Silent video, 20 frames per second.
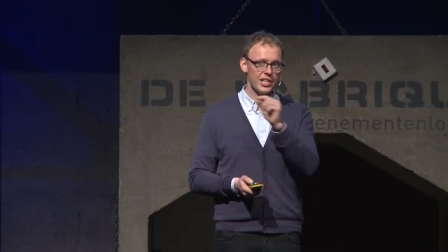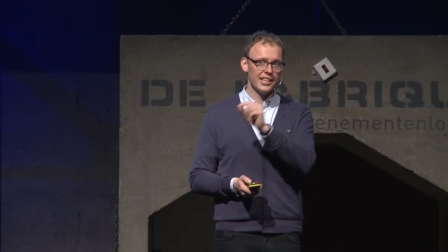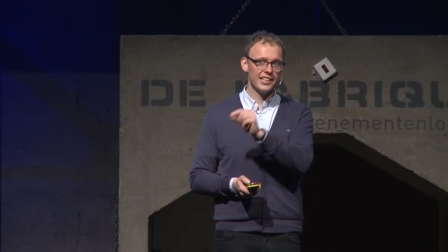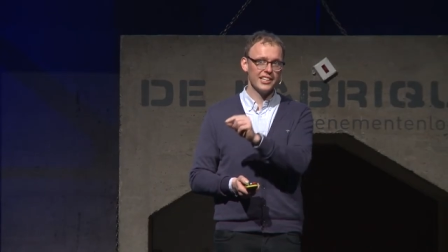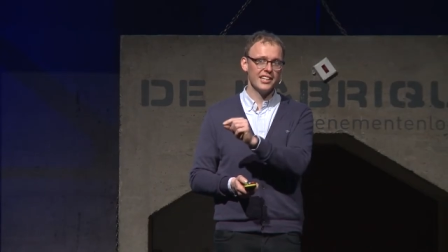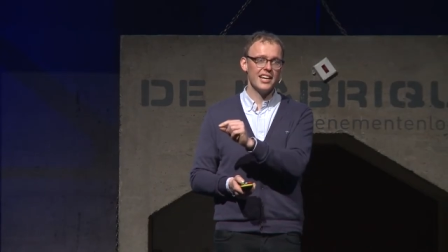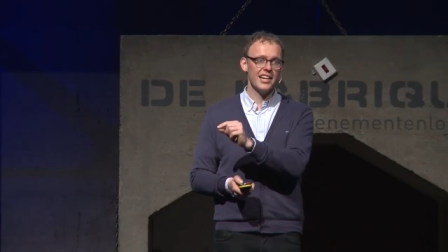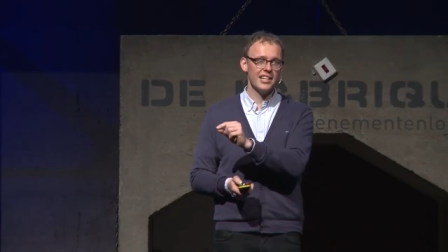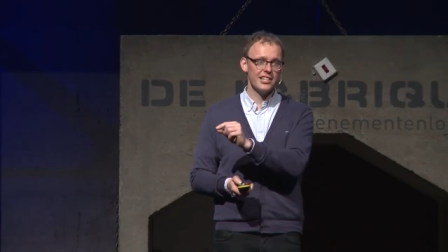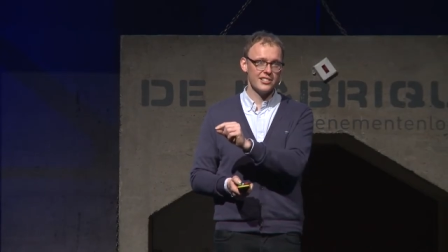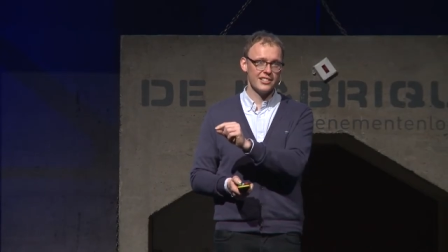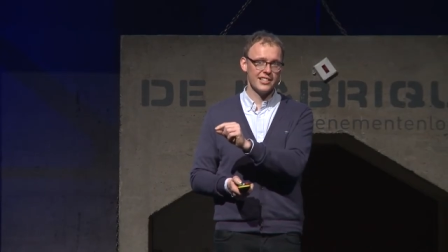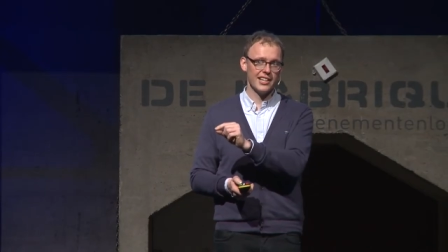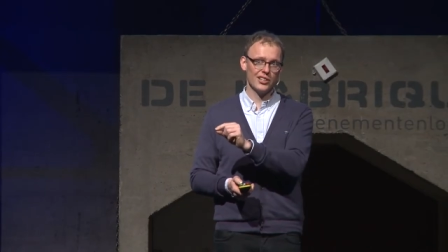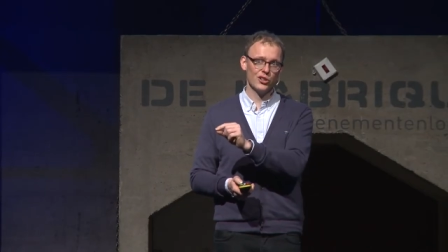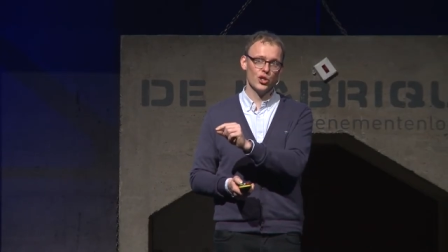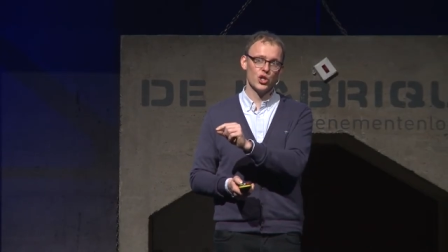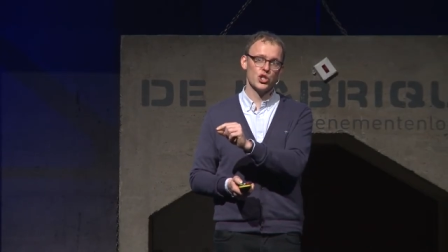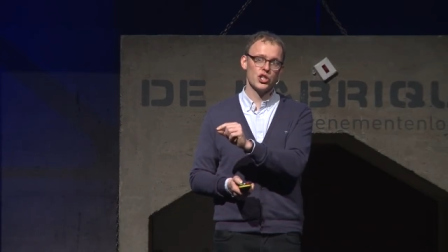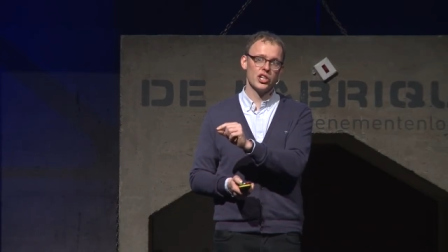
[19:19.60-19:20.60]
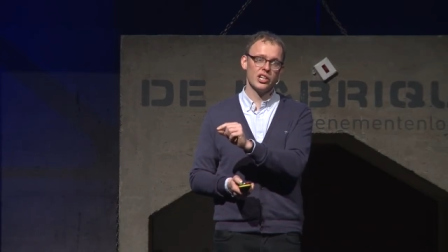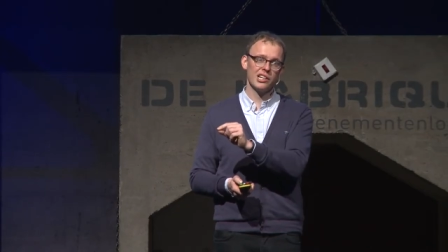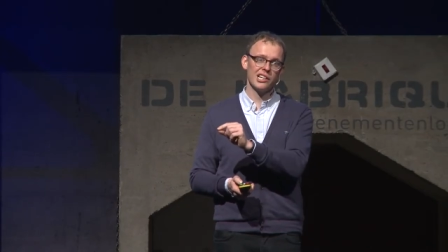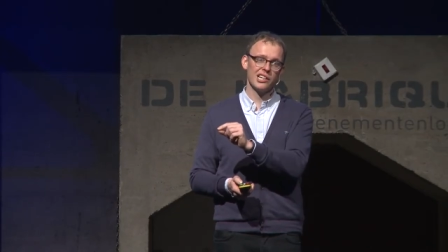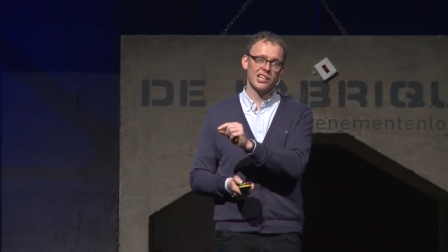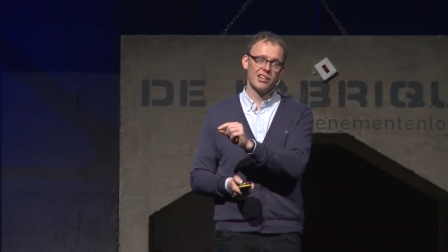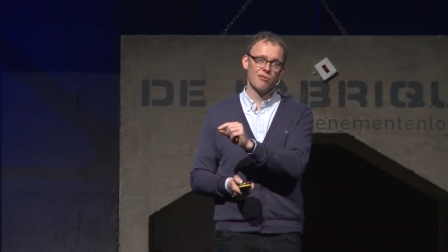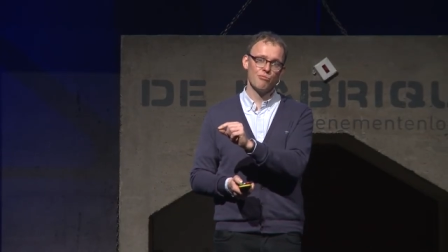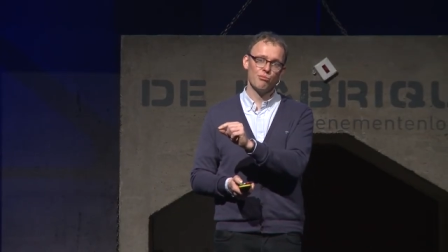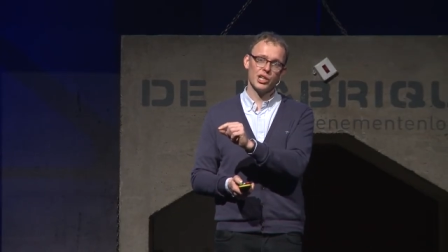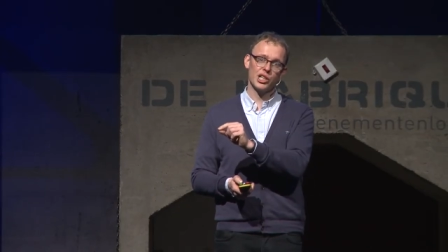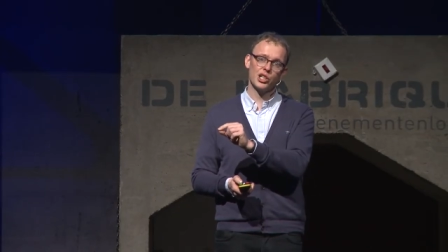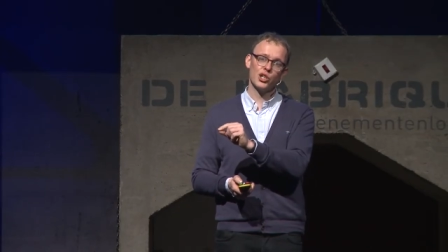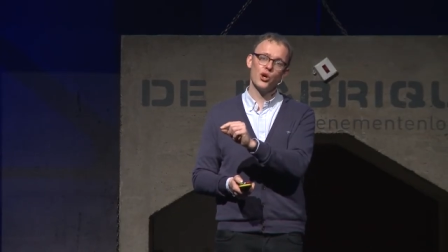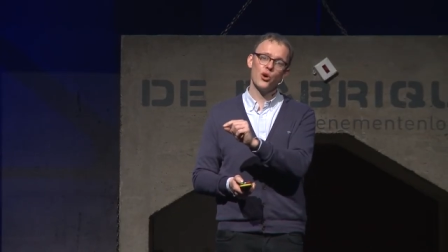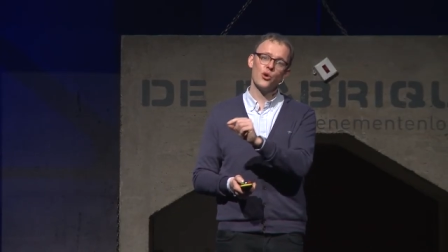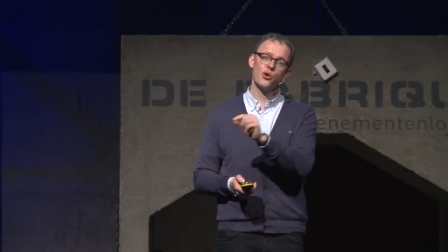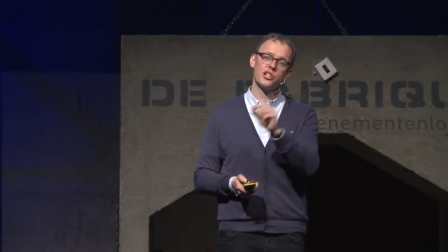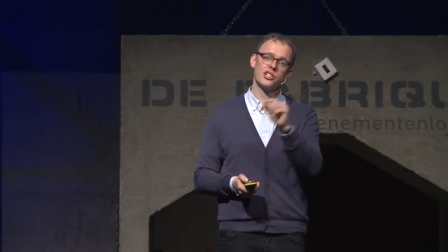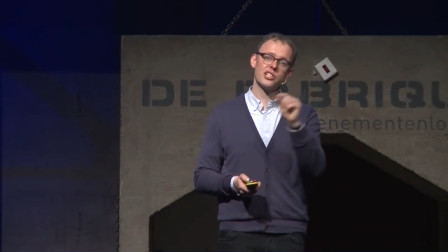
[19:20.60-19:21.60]
take the latest technology, but
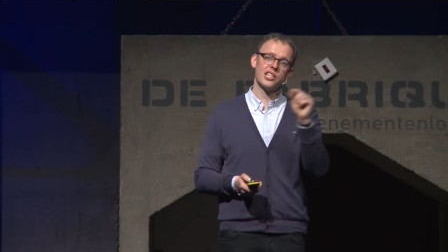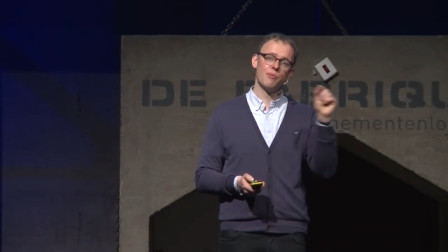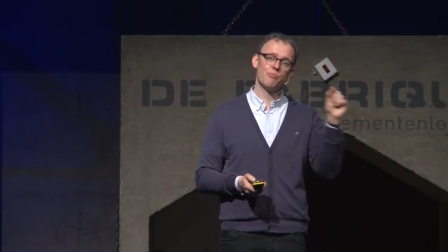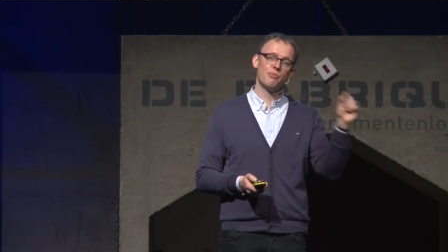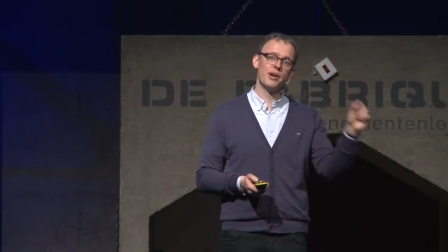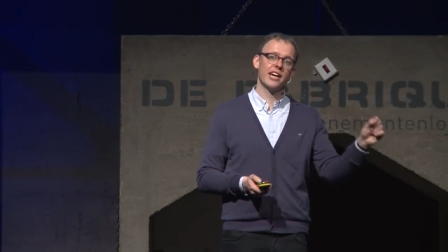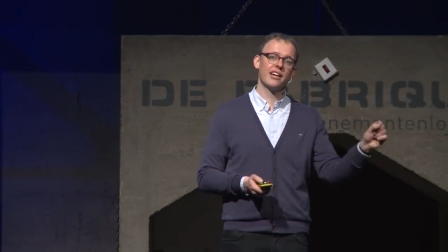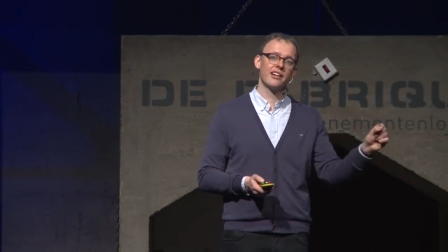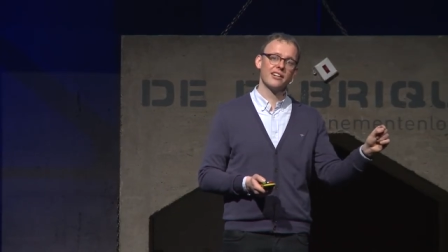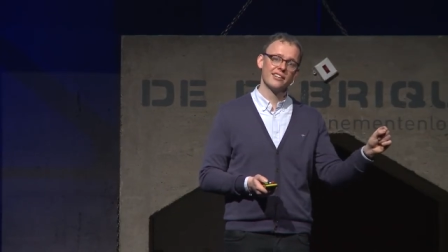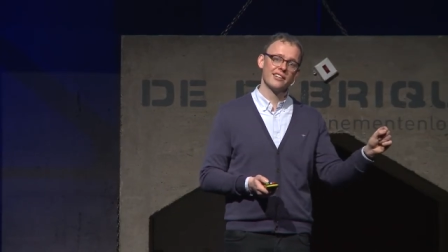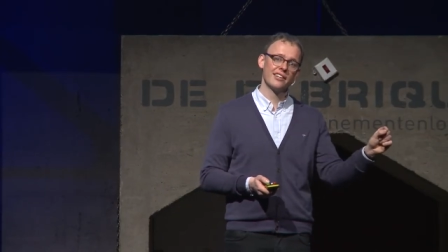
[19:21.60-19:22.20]
go a step back